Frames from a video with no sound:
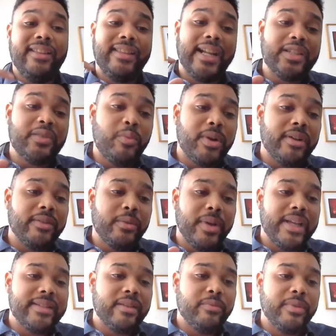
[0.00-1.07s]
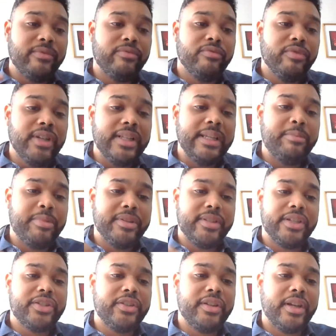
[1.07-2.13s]
that's one of the ways that we've really
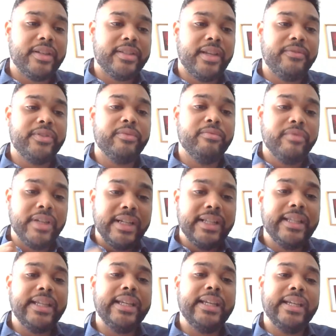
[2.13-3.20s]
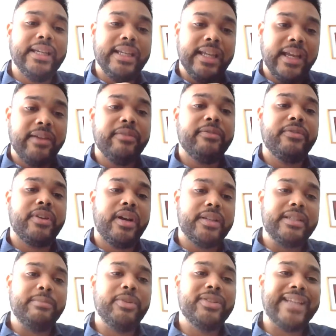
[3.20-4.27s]
positioned ourselves to really give
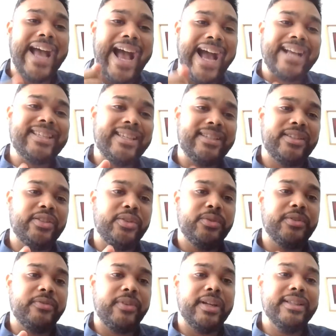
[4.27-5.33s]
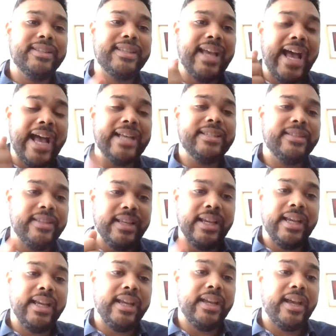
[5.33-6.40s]
customers access to those funds as
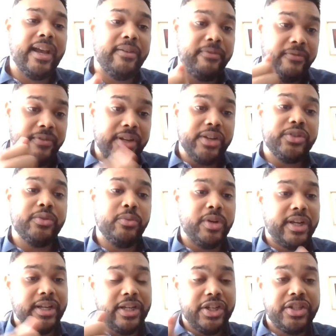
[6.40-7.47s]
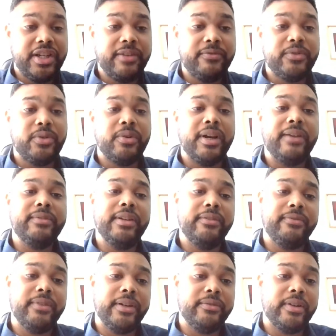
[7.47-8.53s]
they have finished working a shift or
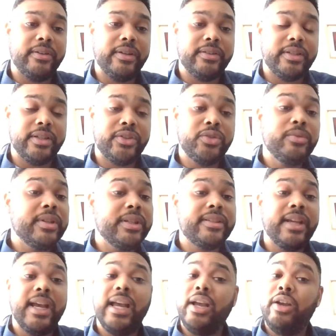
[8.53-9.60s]
as soon as